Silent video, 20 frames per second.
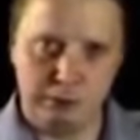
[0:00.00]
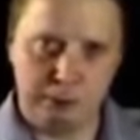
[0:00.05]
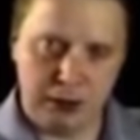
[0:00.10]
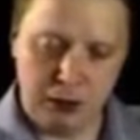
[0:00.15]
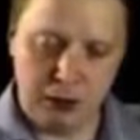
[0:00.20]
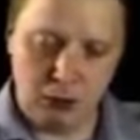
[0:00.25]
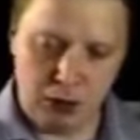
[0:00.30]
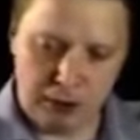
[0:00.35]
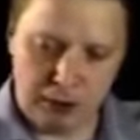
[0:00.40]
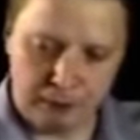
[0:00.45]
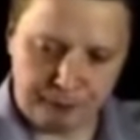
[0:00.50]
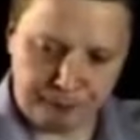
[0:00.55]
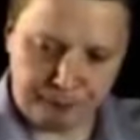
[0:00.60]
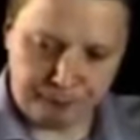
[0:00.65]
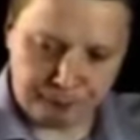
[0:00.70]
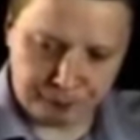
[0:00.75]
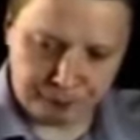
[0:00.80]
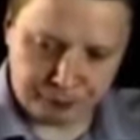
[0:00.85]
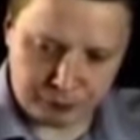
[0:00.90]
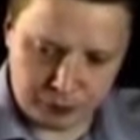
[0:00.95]
to b1.
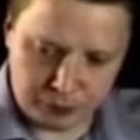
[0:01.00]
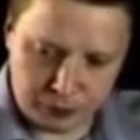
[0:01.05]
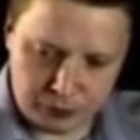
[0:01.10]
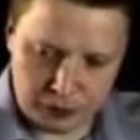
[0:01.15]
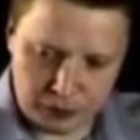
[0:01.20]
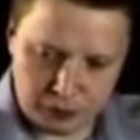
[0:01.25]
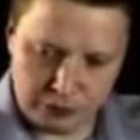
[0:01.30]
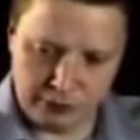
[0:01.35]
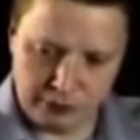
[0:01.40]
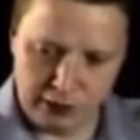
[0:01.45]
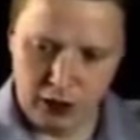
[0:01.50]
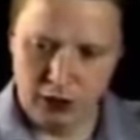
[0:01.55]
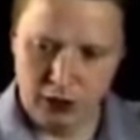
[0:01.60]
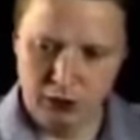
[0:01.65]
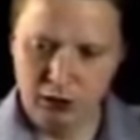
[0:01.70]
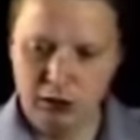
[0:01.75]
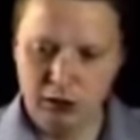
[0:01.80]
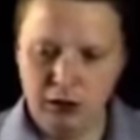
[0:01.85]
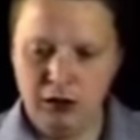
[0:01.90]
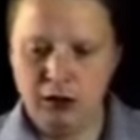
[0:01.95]

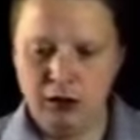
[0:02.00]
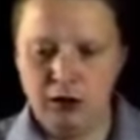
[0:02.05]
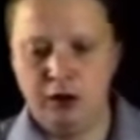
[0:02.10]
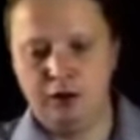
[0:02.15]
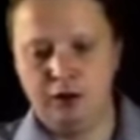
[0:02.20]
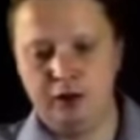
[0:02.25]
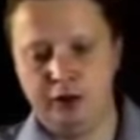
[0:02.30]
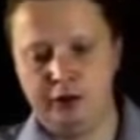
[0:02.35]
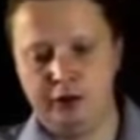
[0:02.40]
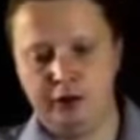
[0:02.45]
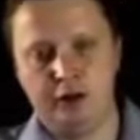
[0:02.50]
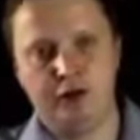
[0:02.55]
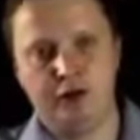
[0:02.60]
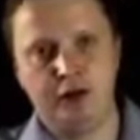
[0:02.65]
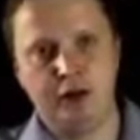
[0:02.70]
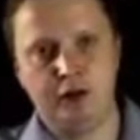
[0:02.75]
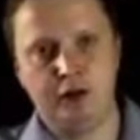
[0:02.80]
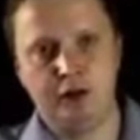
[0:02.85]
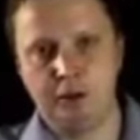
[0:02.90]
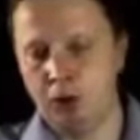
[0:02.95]
So this
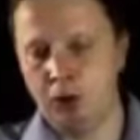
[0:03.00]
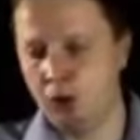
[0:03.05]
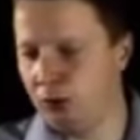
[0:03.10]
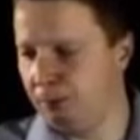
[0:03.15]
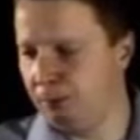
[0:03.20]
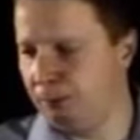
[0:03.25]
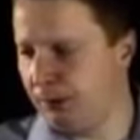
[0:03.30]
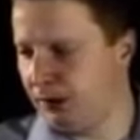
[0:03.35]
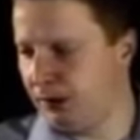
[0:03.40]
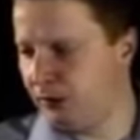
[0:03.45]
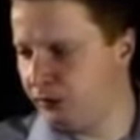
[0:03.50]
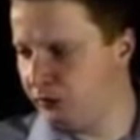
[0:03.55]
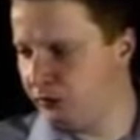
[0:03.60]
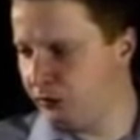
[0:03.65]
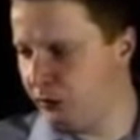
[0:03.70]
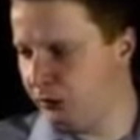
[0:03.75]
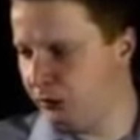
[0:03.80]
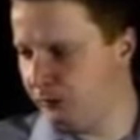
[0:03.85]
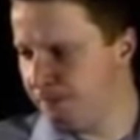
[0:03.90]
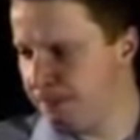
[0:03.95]
defends the pawn on
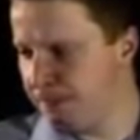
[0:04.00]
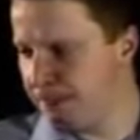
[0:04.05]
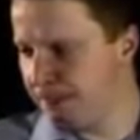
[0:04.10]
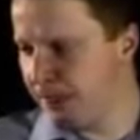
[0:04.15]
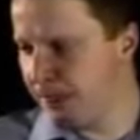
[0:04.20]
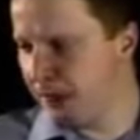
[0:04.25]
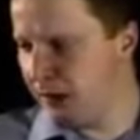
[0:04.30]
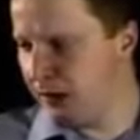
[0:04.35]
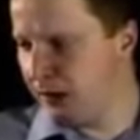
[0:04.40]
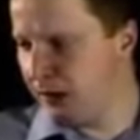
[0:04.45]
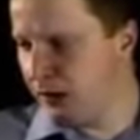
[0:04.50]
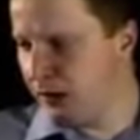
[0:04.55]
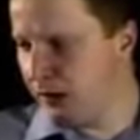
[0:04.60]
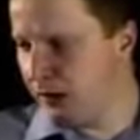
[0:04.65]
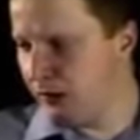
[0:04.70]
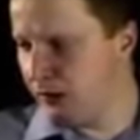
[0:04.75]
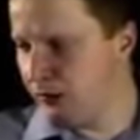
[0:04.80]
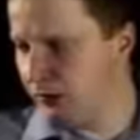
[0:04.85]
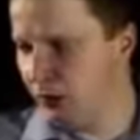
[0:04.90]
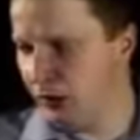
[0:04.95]
b2.
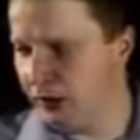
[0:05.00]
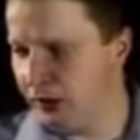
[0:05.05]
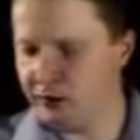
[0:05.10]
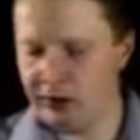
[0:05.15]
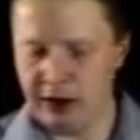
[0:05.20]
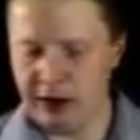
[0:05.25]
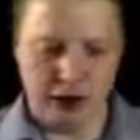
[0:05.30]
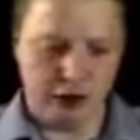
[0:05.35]
Knight to